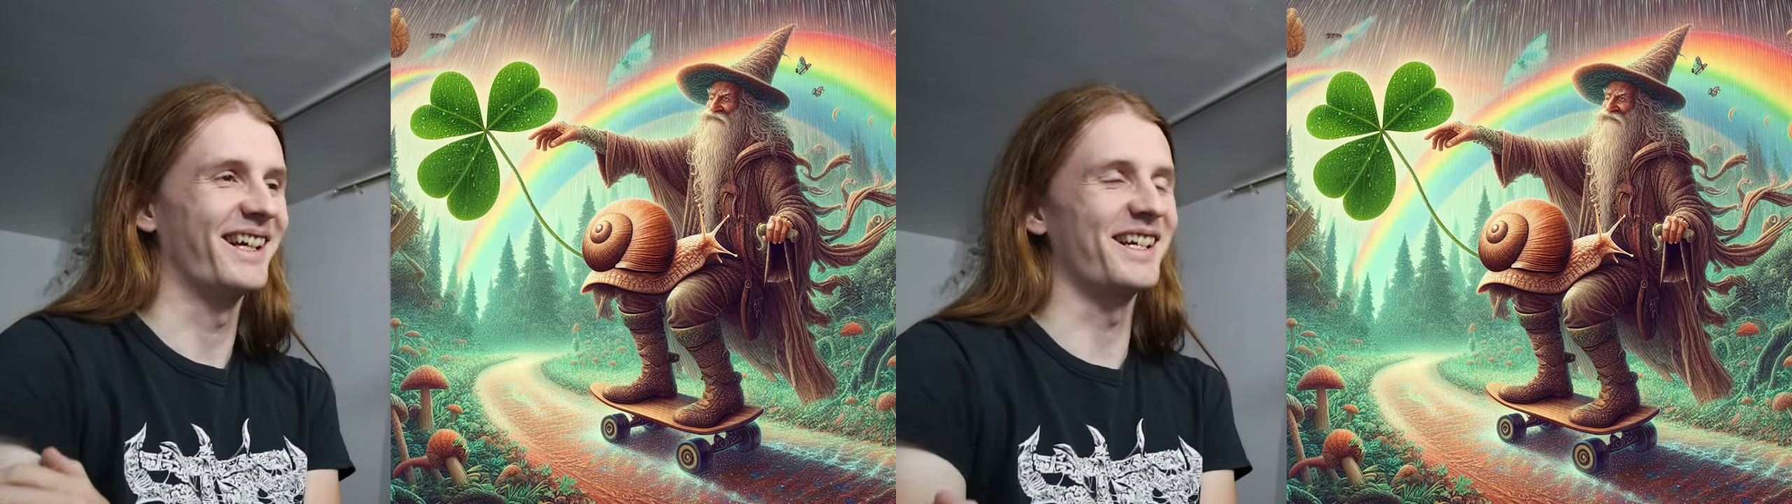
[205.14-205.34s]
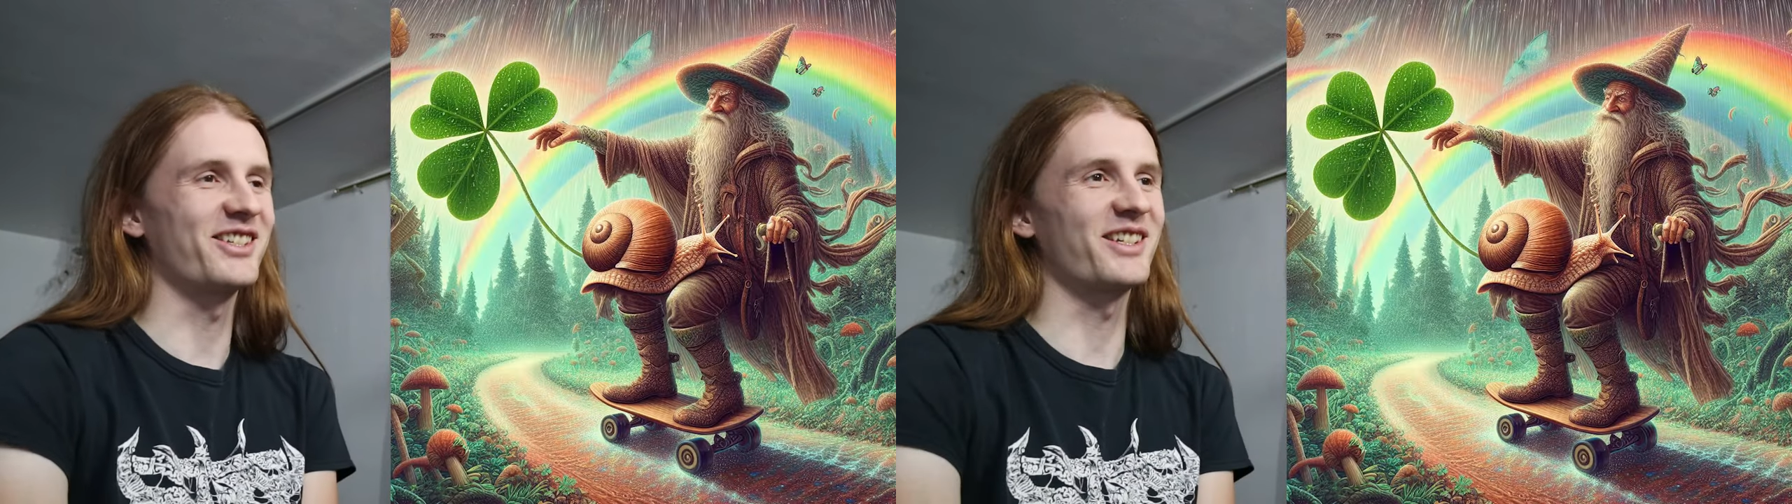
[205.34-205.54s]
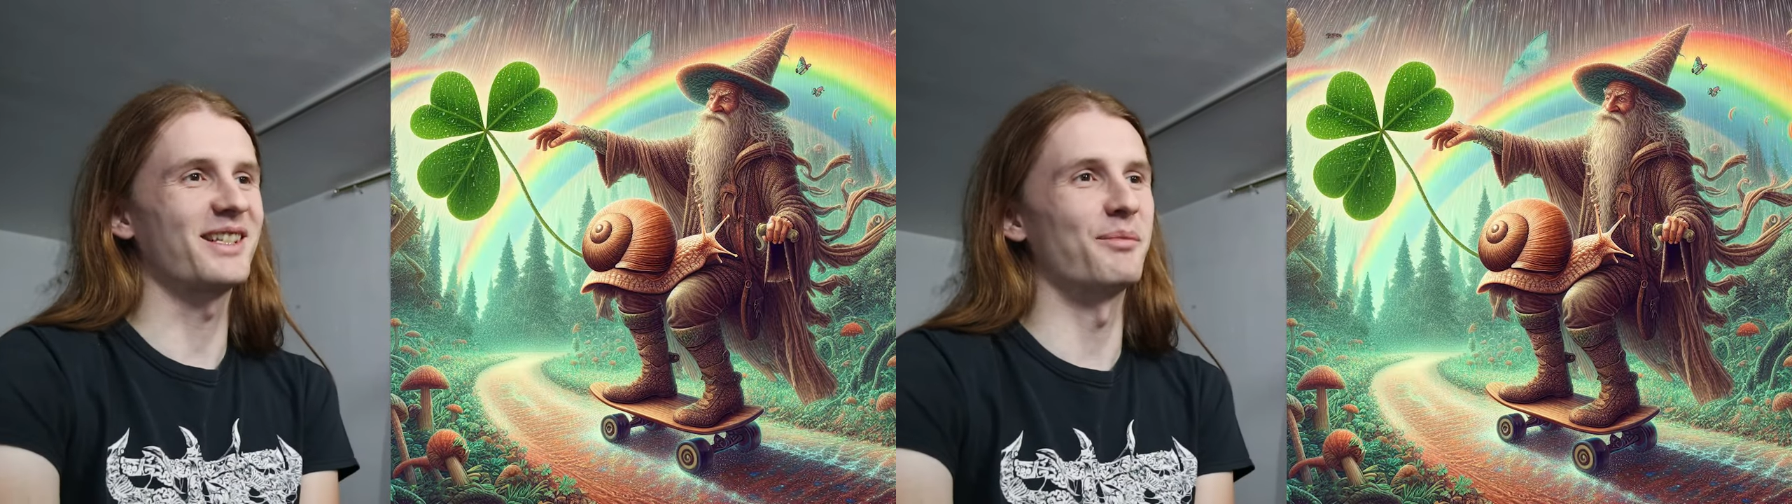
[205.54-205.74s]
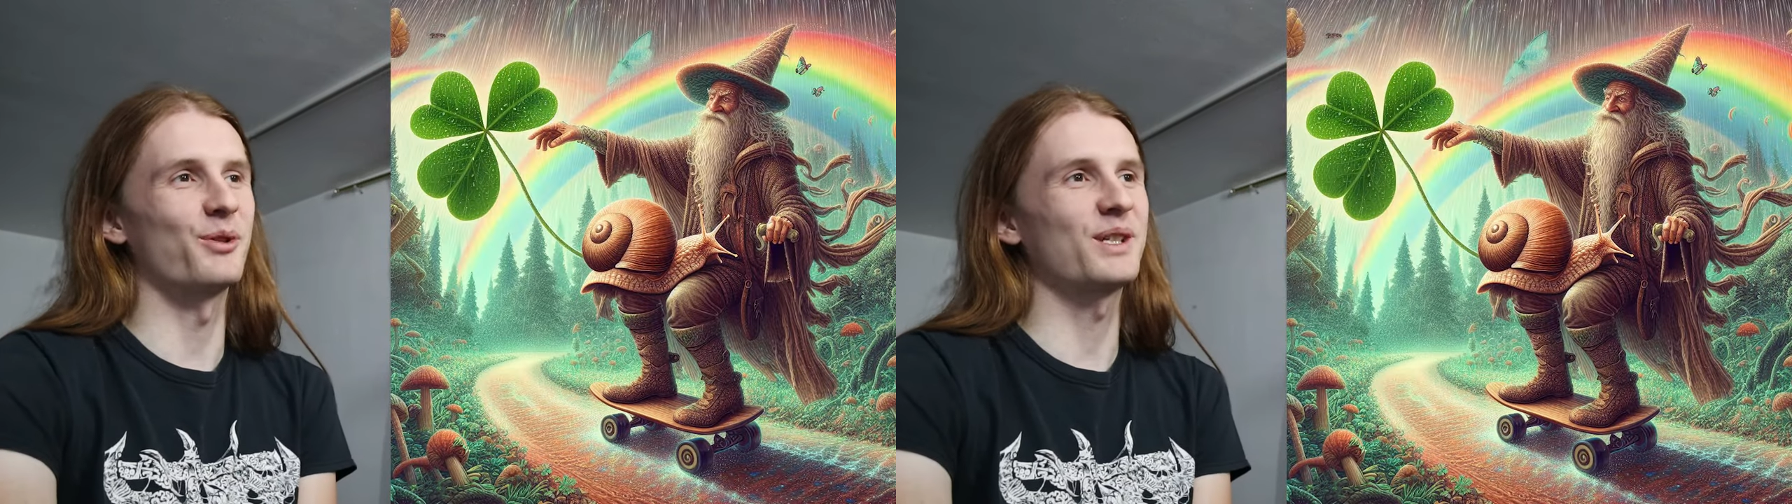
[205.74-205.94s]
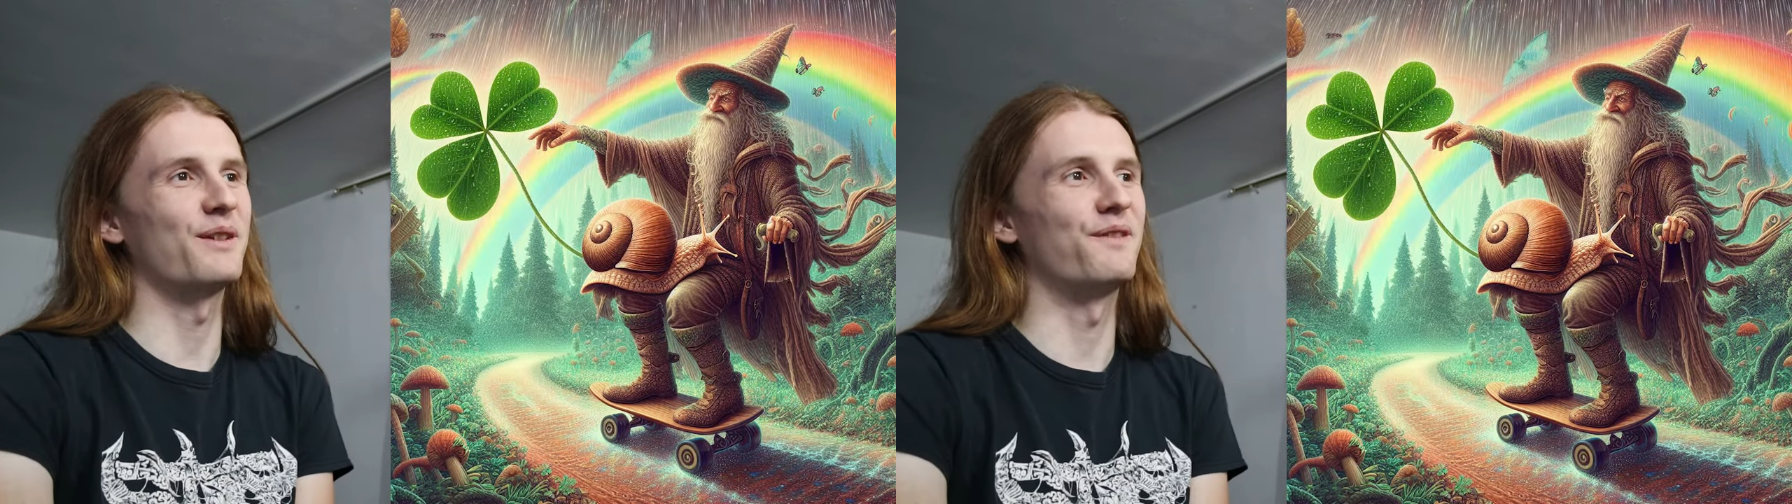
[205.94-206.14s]
He's just the
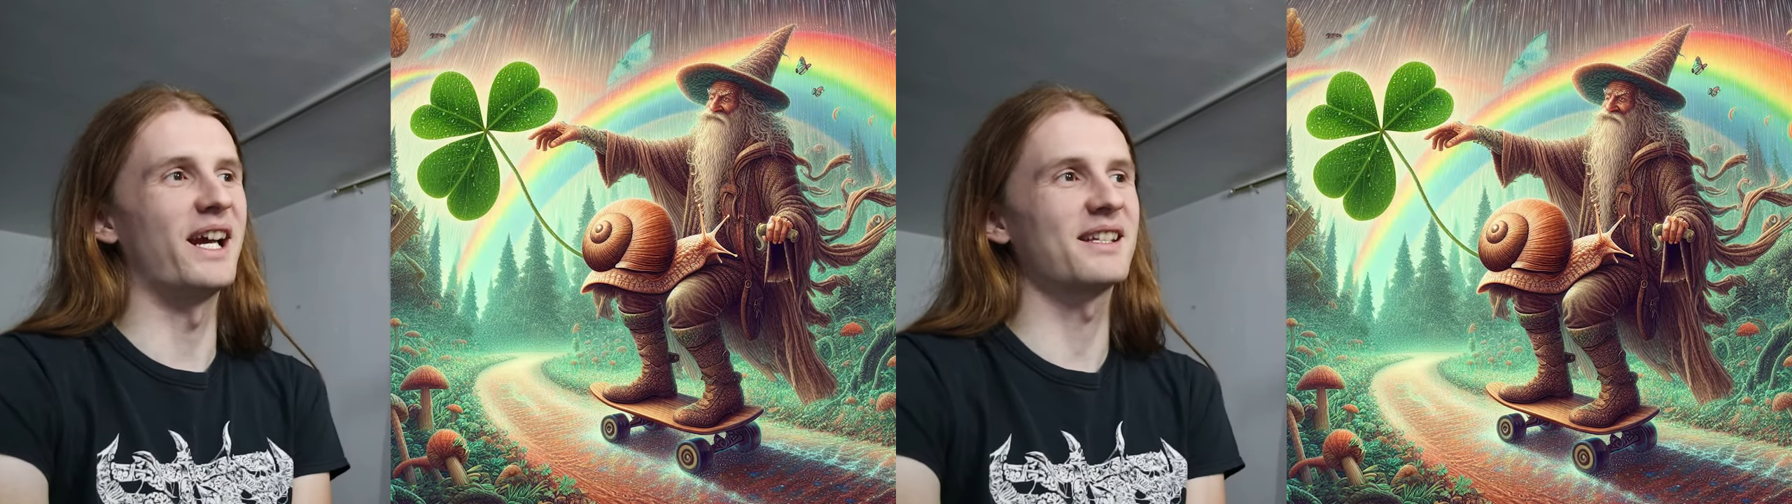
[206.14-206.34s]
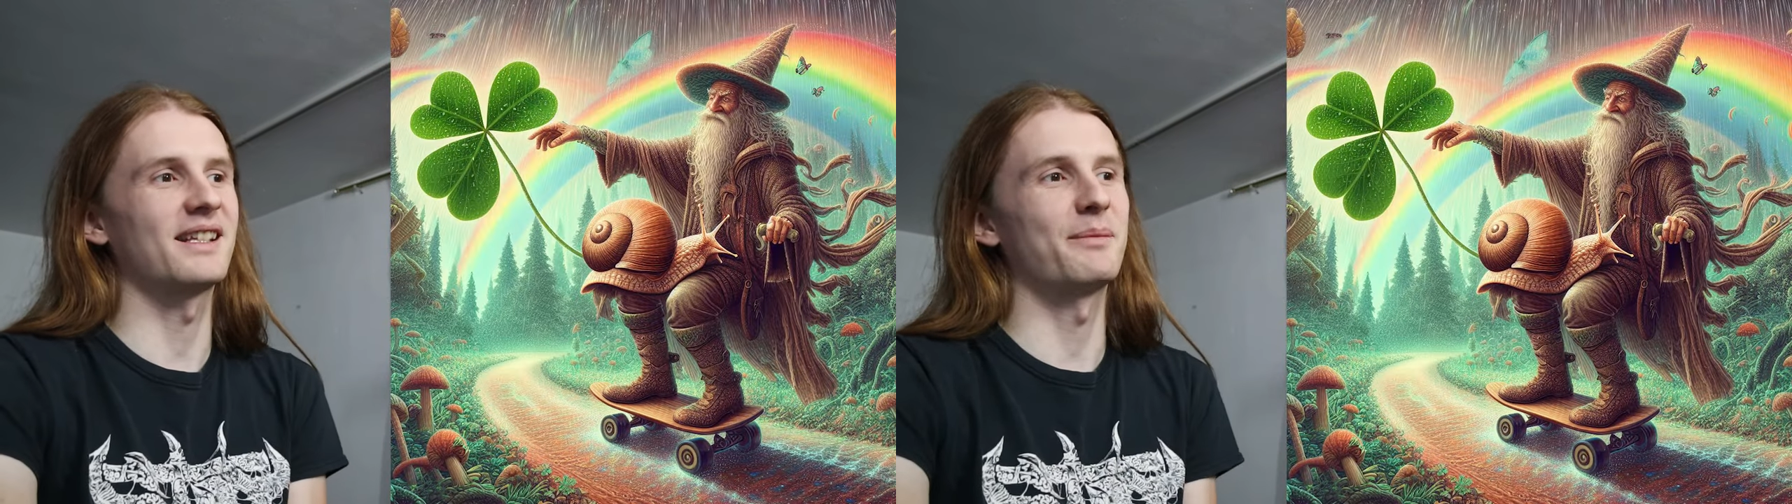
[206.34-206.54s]
most advanced